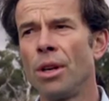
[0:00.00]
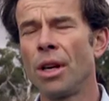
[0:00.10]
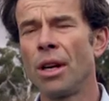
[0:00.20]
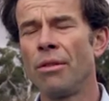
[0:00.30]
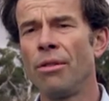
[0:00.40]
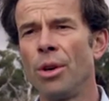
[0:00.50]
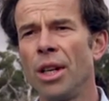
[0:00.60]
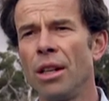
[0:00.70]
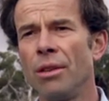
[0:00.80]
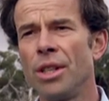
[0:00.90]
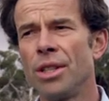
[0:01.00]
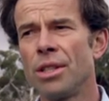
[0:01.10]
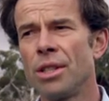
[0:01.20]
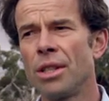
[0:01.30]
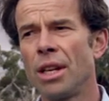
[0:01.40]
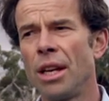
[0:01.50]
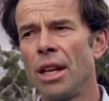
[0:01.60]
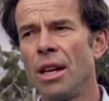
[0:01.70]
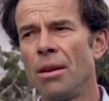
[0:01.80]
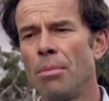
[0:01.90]
uh, very little of it
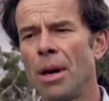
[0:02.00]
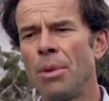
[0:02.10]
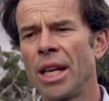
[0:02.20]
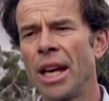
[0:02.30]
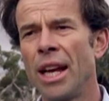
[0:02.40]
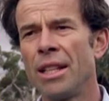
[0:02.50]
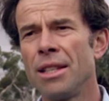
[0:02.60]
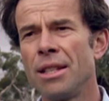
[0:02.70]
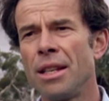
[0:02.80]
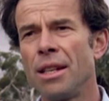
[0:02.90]
in public hands.